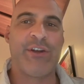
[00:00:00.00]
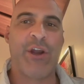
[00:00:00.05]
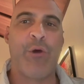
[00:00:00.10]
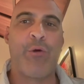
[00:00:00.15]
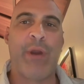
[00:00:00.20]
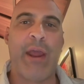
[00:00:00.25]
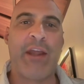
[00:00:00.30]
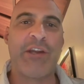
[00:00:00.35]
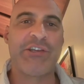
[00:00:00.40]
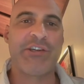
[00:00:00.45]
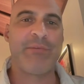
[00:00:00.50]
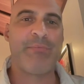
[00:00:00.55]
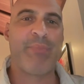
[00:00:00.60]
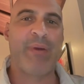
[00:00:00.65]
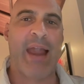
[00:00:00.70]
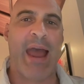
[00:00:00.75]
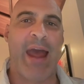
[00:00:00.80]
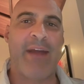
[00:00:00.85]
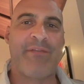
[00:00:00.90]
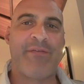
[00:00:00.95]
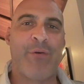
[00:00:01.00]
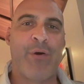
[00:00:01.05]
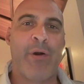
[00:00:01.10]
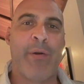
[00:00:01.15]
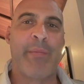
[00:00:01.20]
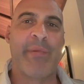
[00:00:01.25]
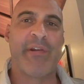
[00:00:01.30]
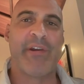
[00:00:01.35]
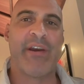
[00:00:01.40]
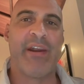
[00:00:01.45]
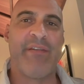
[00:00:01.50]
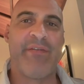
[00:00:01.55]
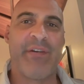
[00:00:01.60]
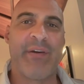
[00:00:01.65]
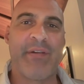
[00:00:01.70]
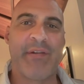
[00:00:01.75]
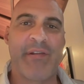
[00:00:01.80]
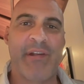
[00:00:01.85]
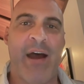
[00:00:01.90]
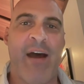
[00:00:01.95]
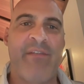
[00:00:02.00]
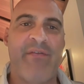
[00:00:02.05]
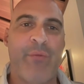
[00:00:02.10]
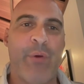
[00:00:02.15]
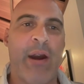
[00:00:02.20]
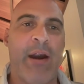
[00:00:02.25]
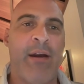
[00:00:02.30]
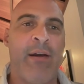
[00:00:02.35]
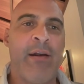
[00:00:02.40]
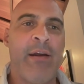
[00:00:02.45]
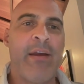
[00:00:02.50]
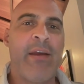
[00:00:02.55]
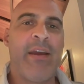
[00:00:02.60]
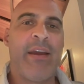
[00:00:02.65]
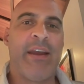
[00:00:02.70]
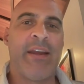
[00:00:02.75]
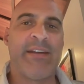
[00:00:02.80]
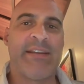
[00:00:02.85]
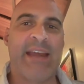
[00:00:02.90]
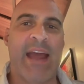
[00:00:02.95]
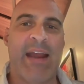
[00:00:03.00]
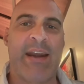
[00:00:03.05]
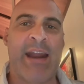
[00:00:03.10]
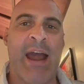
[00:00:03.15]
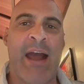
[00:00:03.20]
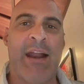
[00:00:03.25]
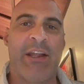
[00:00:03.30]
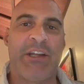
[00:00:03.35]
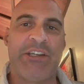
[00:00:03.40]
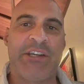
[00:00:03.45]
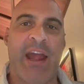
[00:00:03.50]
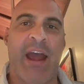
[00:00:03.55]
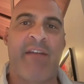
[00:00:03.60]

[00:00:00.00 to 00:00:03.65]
donation platforms and different software and technology.